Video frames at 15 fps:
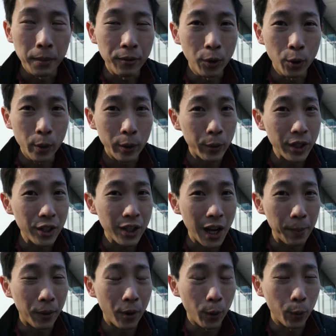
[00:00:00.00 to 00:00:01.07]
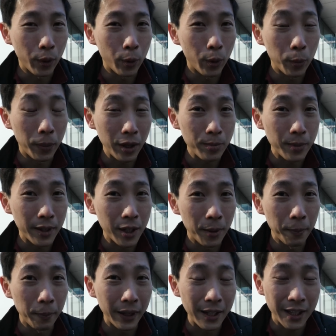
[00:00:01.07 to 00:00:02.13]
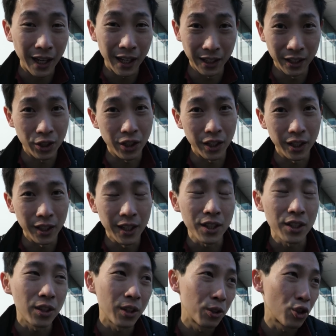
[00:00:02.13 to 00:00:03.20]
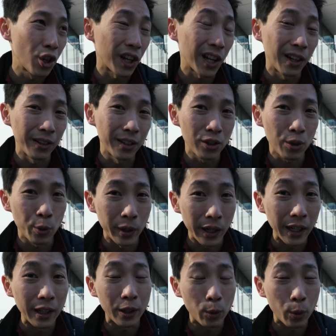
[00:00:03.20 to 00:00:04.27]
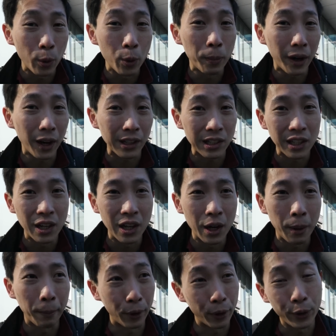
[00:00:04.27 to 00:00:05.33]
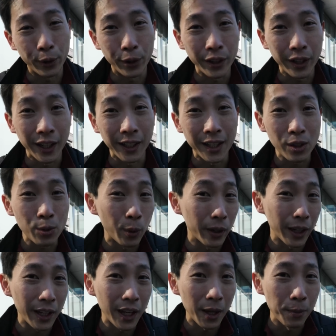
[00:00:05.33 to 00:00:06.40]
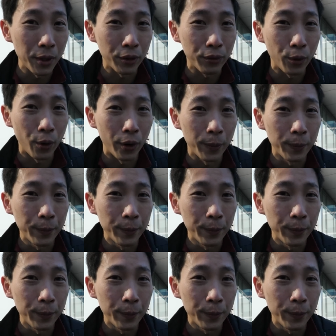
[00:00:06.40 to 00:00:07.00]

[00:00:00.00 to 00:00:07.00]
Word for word: Before we reach that point where robots become intelligent, let's check out this Creator Robot Burger thing. That's what I came here for.